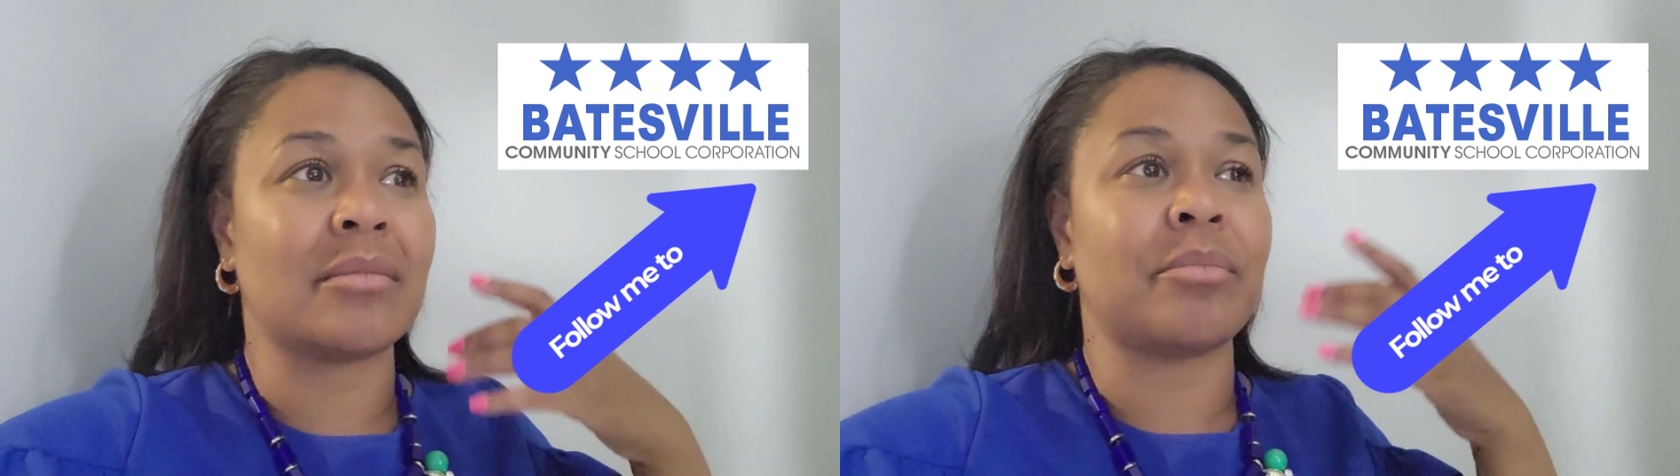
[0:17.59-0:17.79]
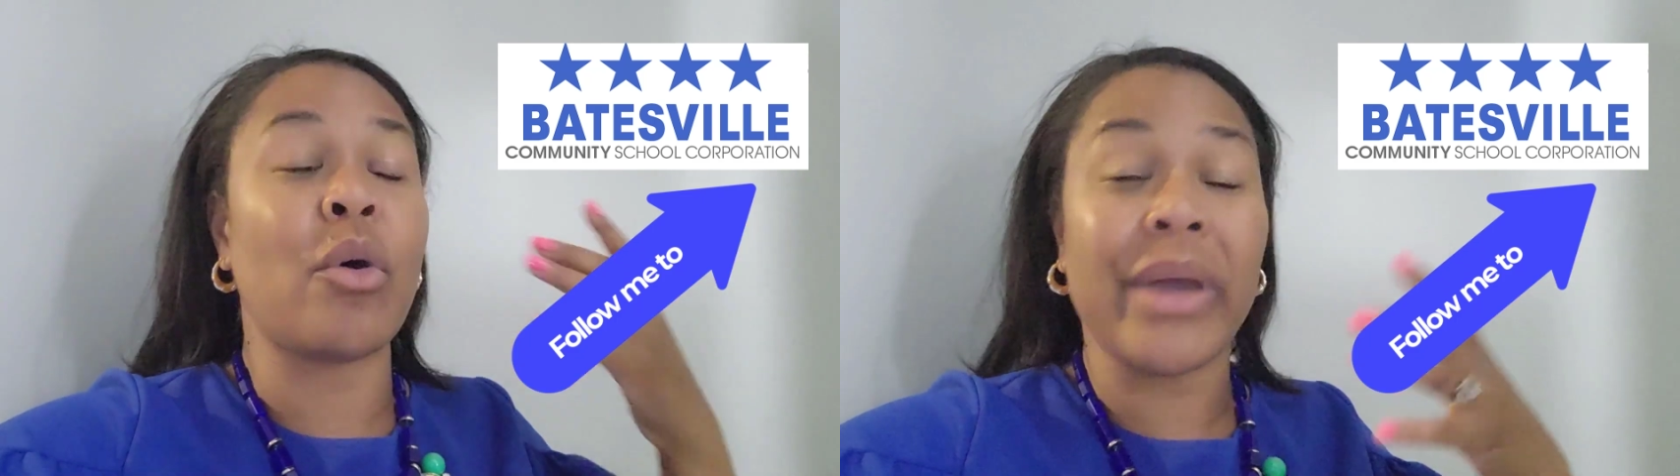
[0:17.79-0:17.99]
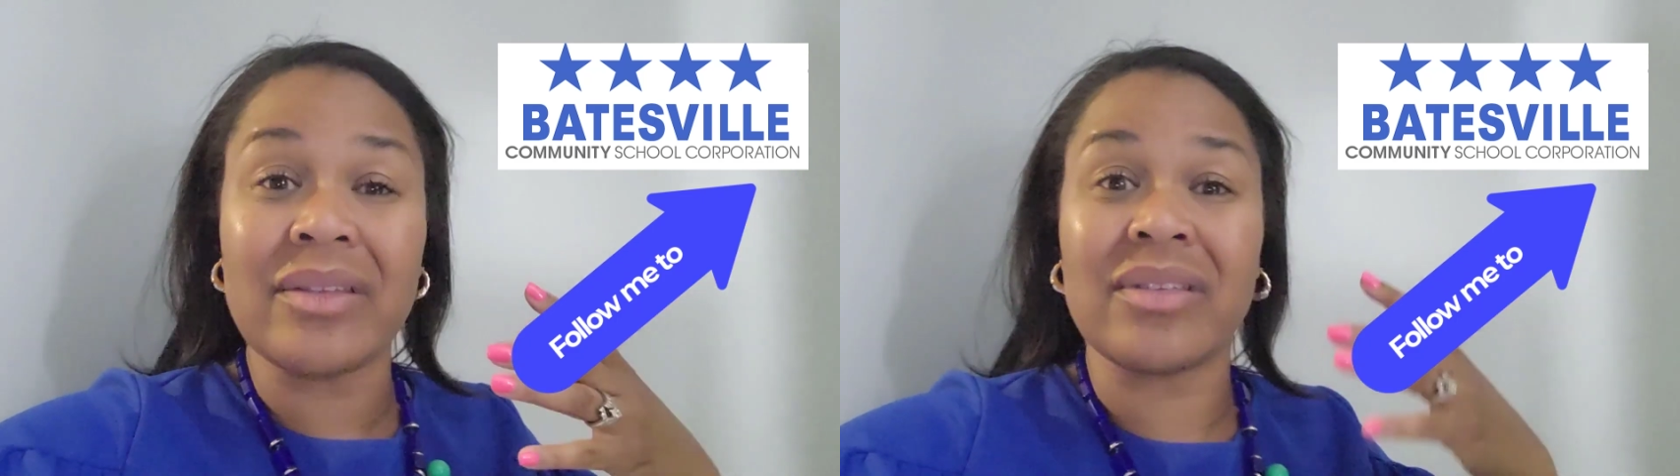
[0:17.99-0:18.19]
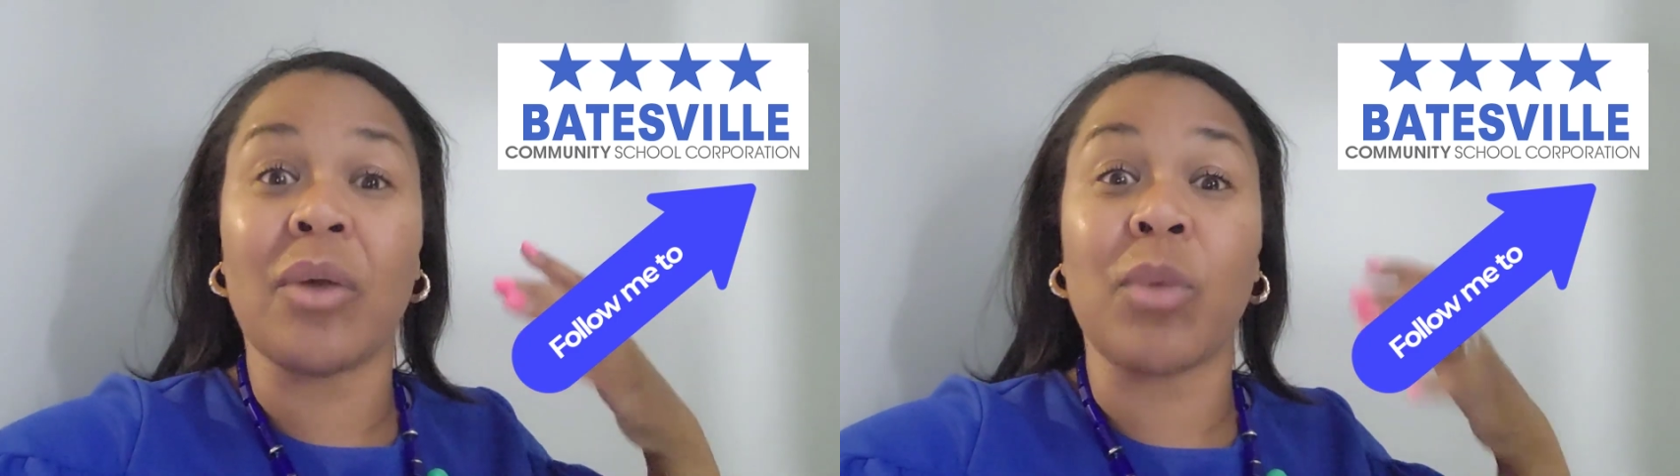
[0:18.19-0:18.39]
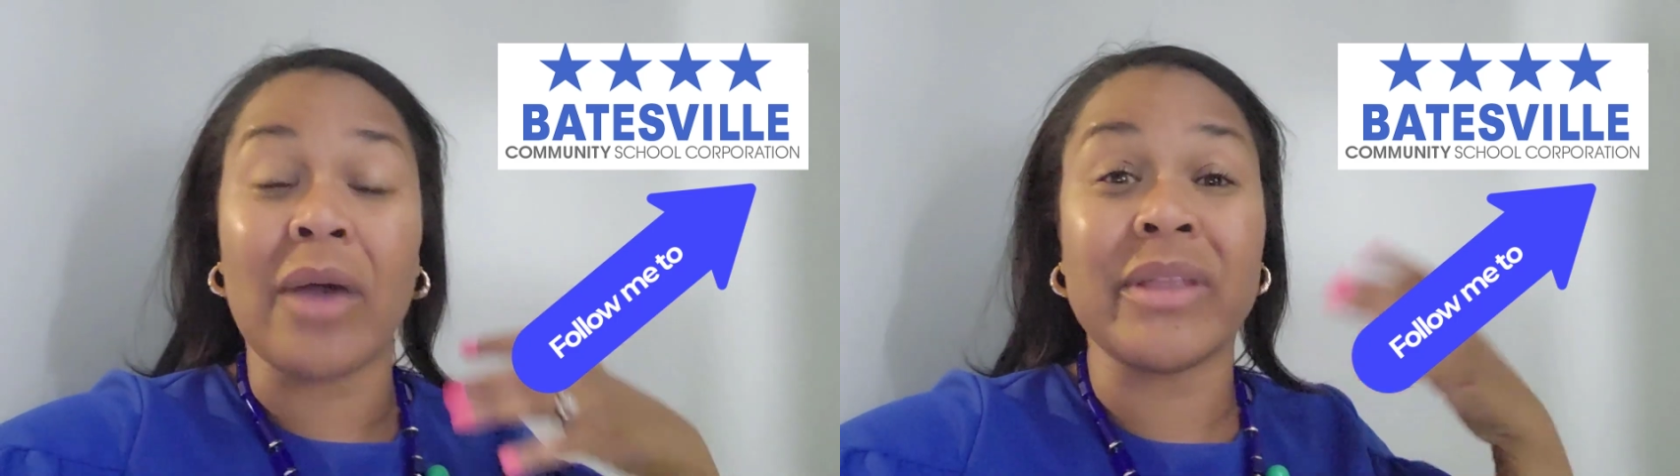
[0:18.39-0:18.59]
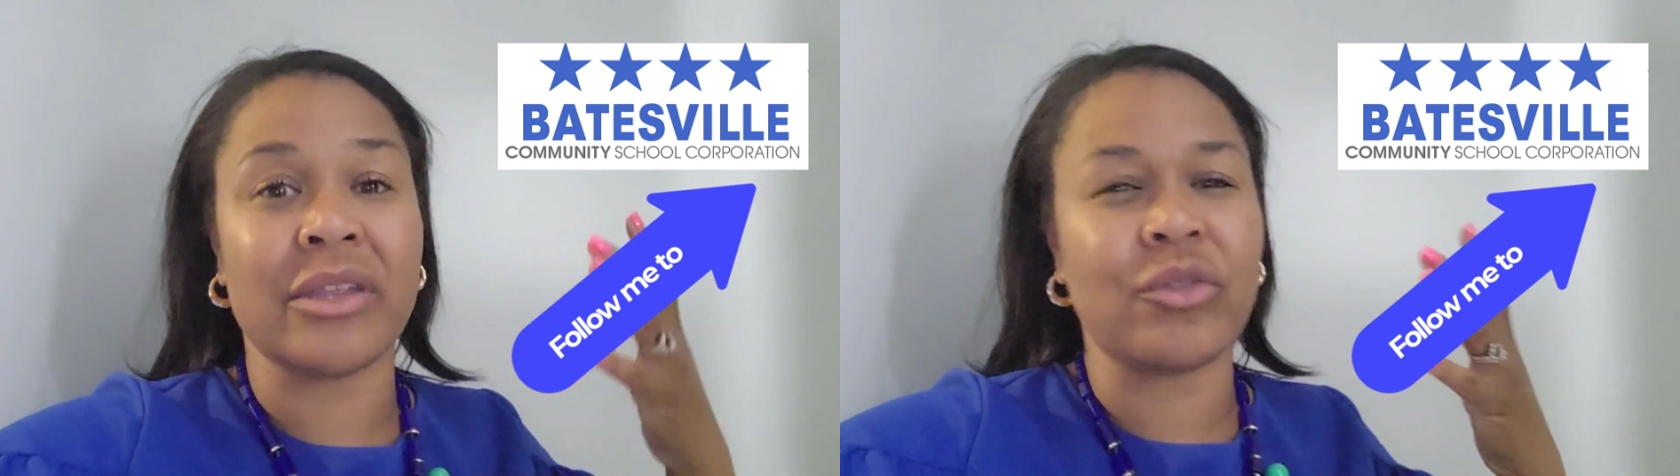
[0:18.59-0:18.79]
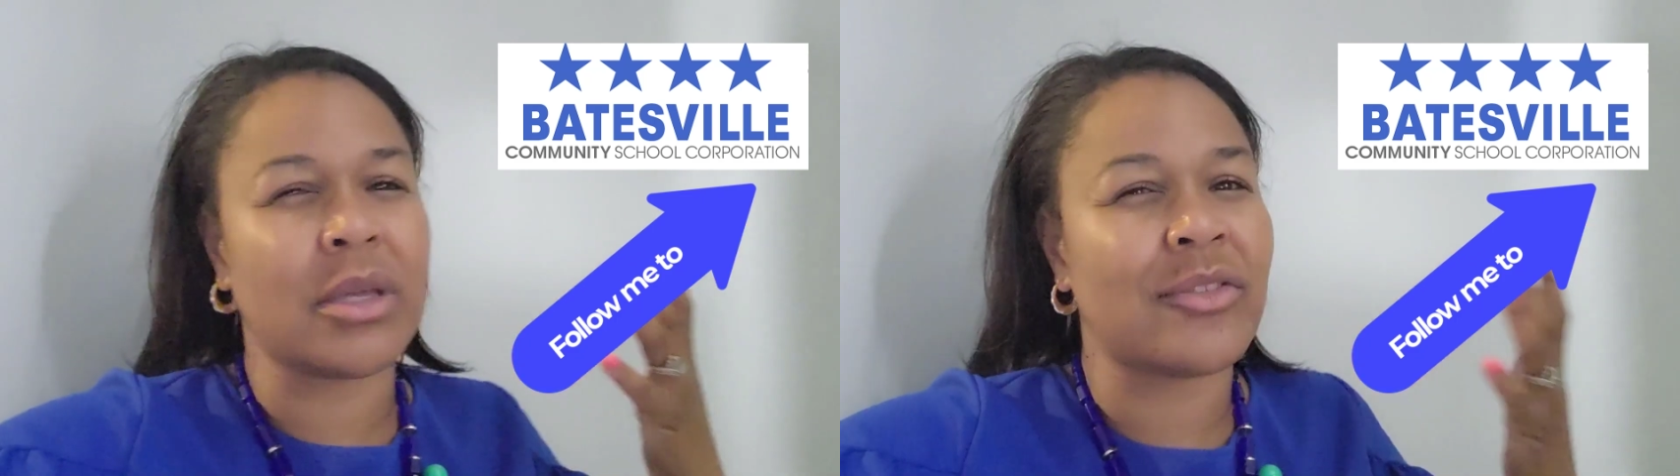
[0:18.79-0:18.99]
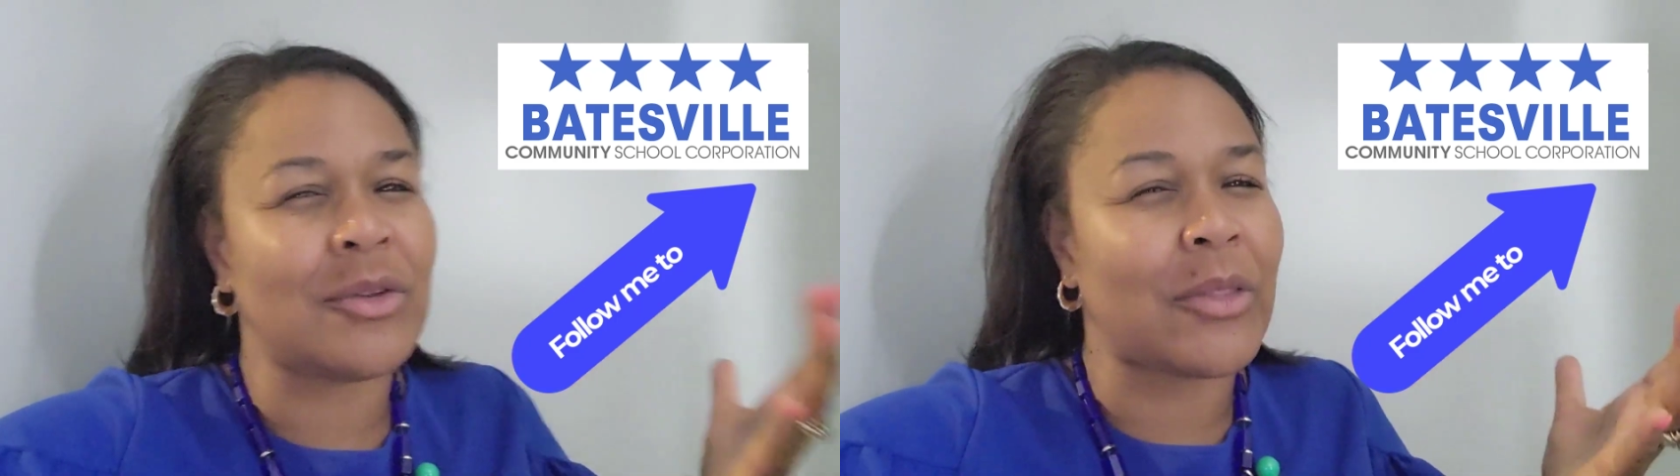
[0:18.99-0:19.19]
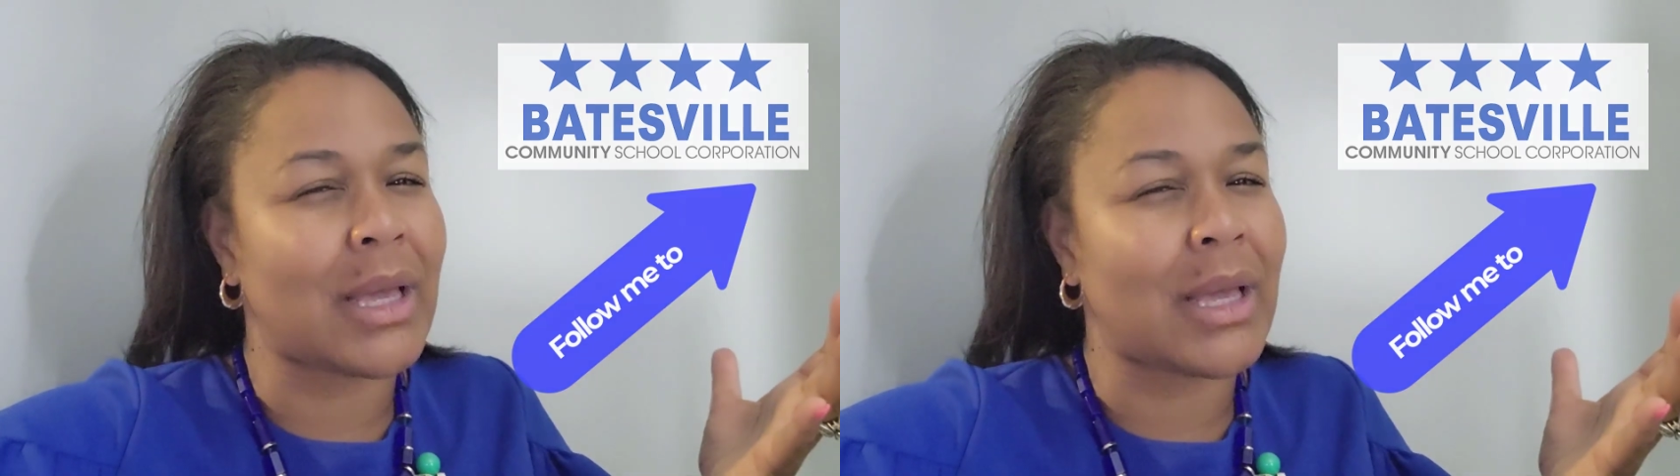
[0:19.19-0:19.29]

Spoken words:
points around the district because that